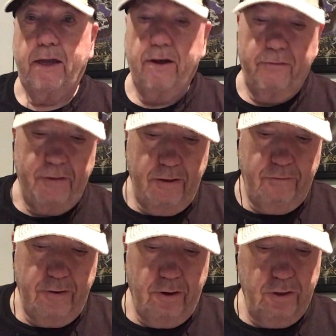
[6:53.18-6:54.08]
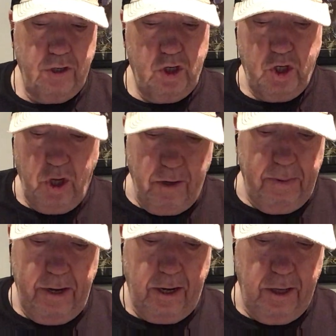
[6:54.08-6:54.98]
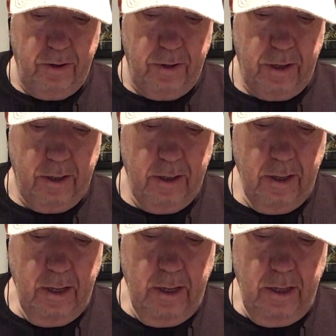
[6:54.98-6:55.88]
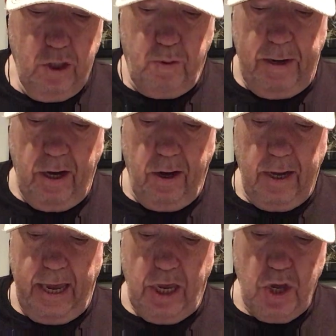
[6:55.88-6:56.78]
of Infidels and should have been included. Sweetheart Like